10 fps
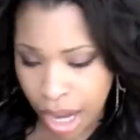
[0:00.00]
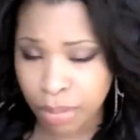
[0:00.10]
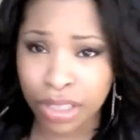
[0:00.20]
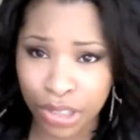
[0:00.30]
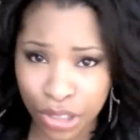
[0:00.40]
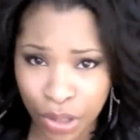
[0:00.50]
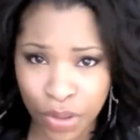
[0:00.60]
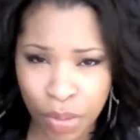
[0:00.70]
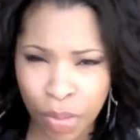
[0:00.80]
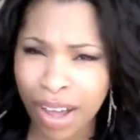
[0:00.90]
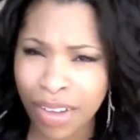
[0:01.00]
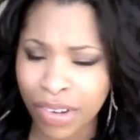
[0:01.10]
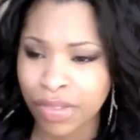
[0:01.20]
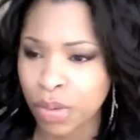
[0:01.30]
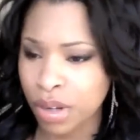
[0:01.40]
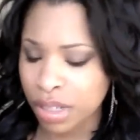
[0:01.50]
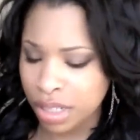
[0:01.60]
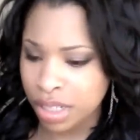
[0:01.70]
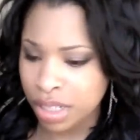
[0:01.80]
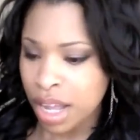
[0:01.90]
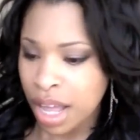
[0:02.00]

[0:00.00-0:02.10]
I'm going to show you my favourite ones.